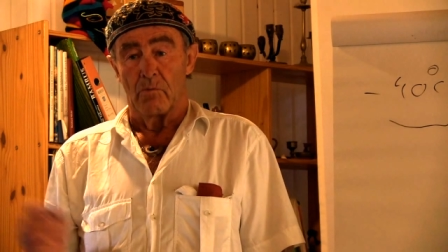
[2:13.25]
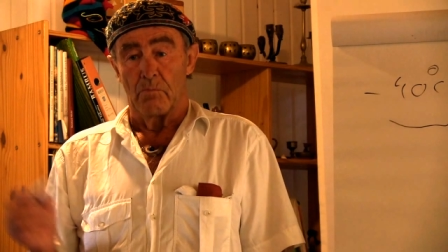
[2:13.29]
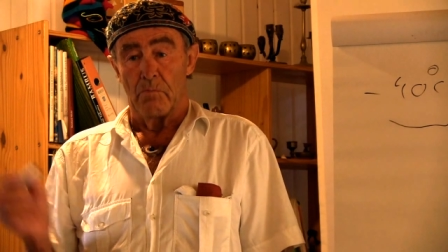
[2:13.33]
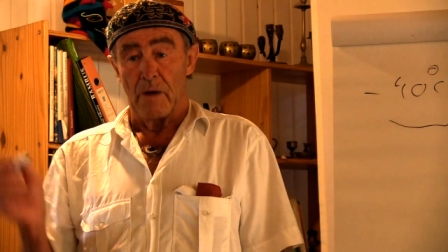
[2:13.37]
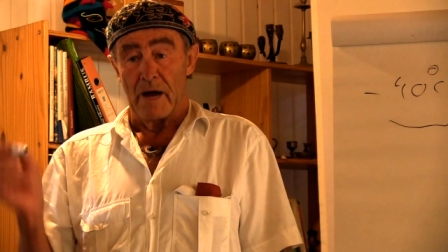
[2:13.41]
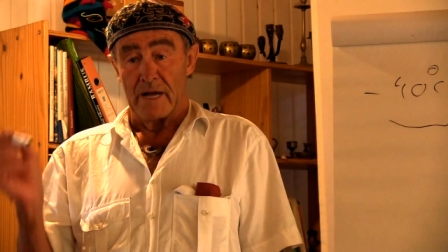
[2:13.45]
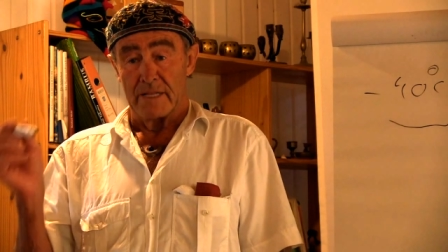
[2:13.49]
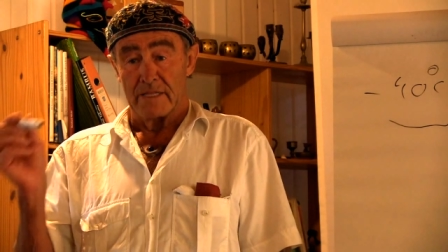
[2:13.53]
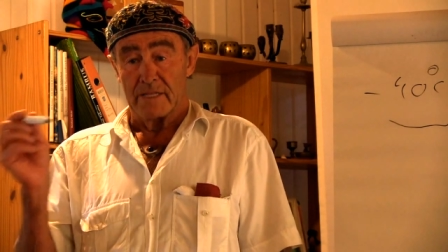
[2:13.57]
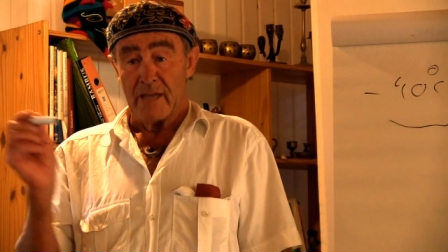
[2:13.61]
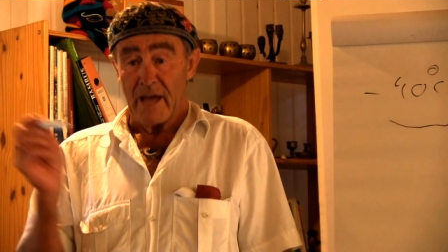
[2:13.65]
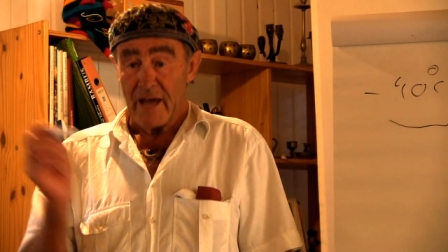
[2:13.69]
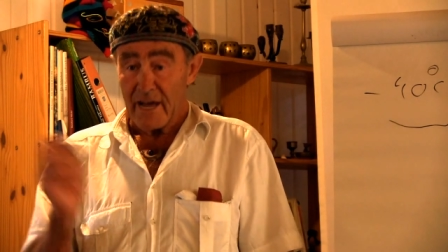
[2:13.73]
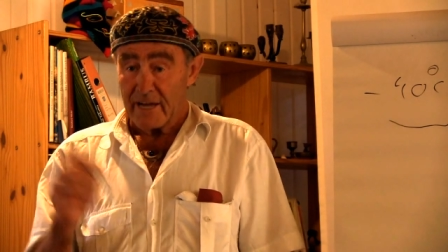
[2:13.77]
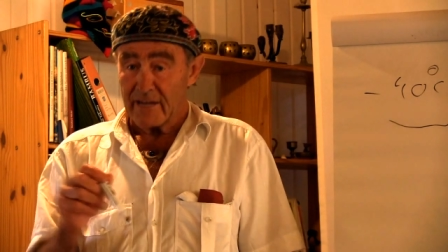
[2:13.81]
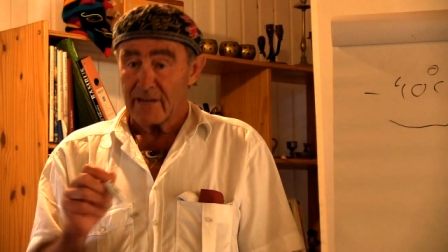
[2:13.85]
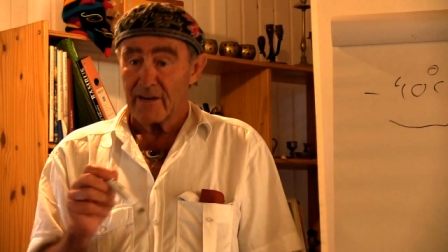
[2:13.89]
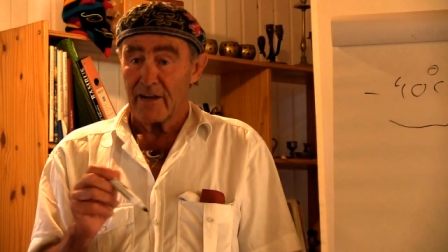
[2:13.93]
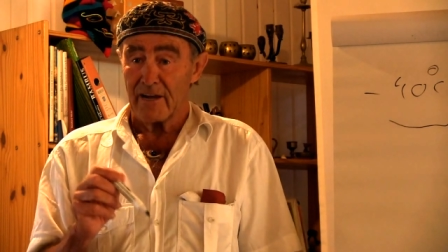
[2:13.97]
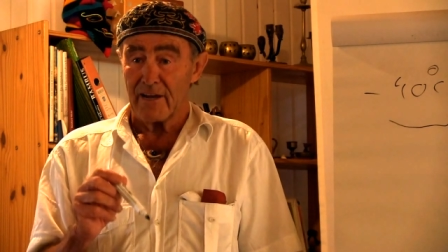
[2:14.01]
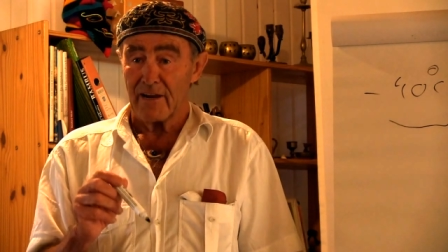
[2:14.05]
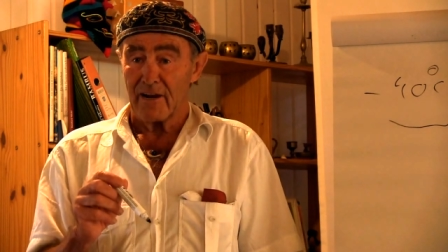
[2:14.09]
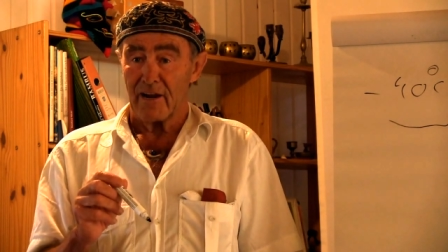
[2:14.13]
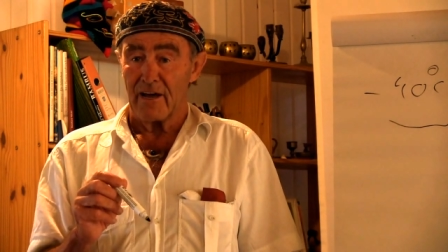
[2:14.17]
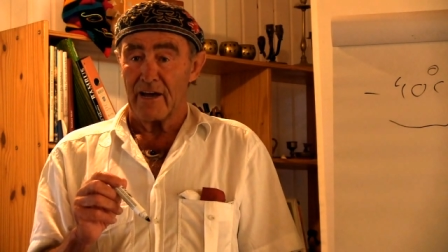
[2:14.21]
by
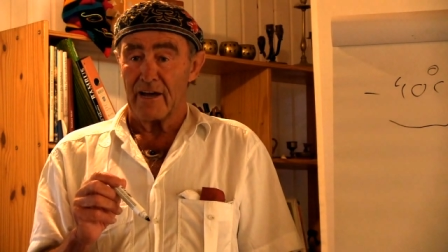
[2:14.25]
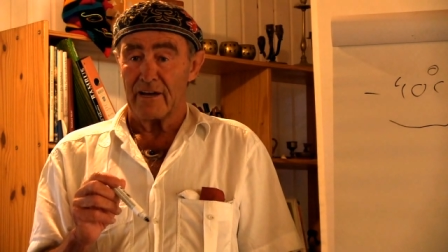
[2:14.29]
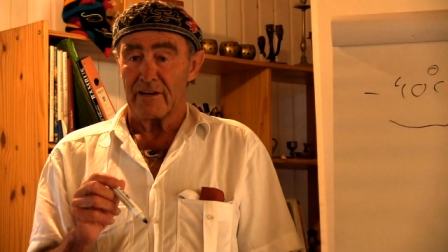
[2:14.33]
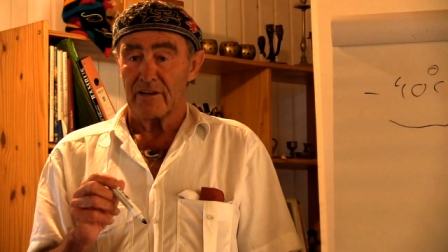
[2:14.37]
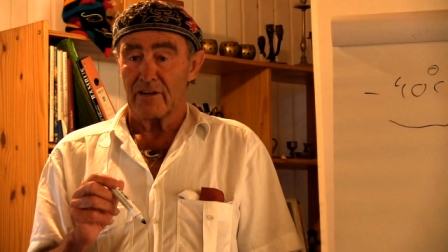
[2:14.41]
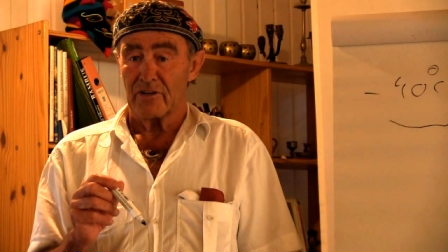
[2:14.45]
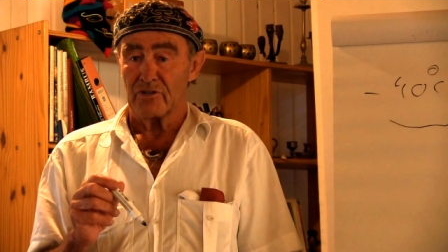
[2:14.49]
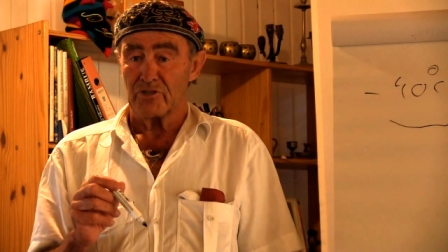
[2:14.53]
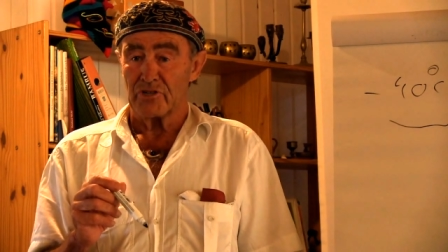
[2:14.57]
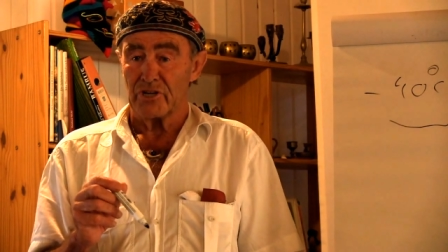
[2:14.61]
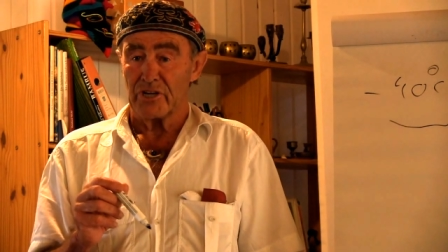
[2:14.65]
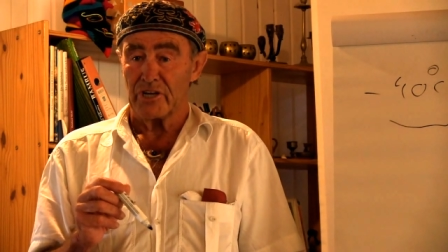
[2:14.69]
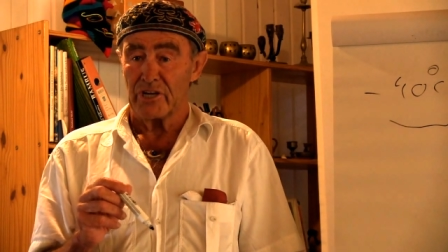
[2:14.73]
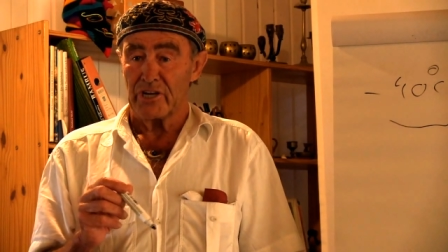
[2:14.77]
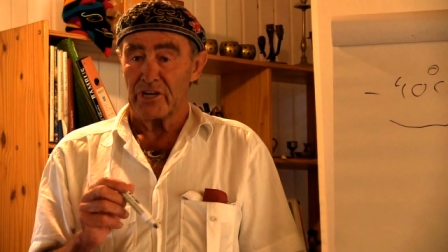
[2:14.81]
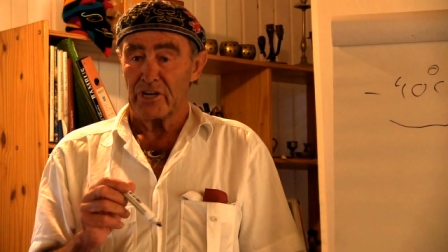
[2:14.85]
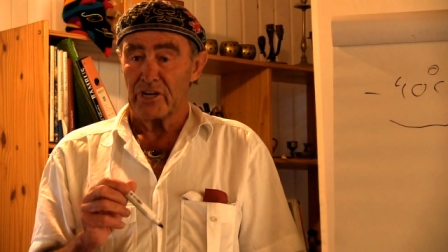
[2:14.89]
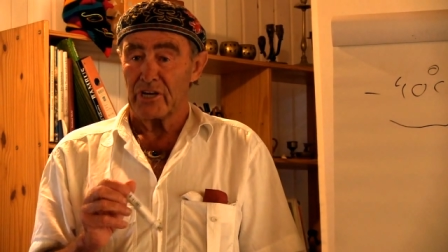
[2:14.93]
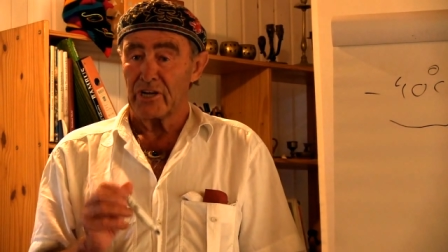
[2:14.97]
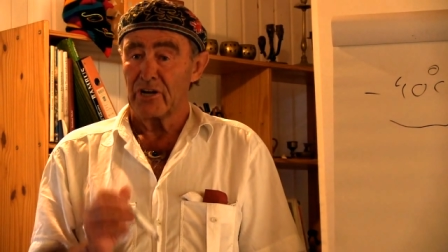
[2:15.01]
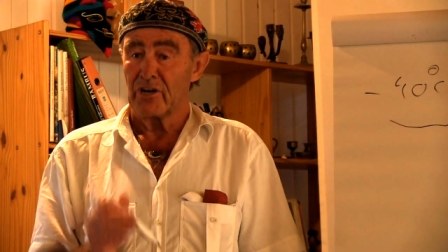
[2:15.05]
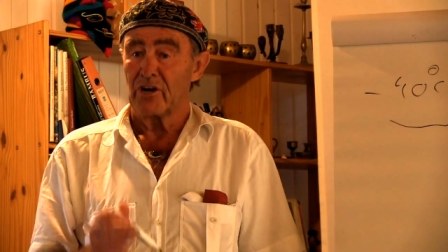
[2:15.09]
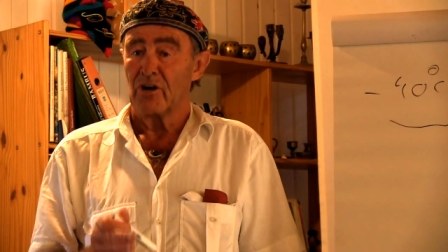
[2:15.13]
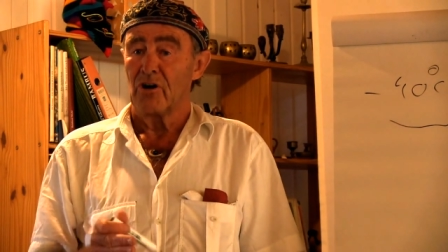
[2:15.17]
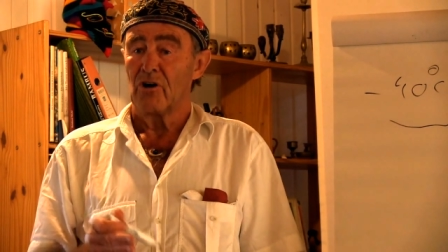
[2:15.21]
technical
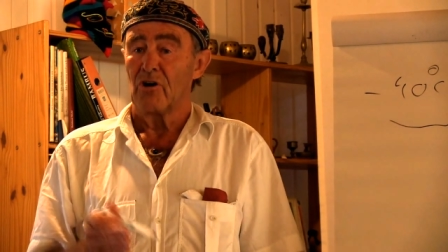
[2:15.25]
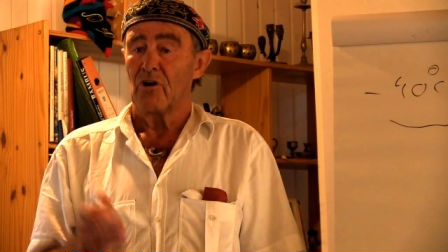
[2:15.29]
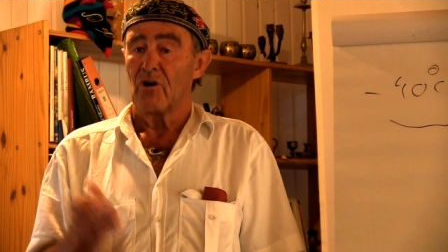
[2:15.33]
energy,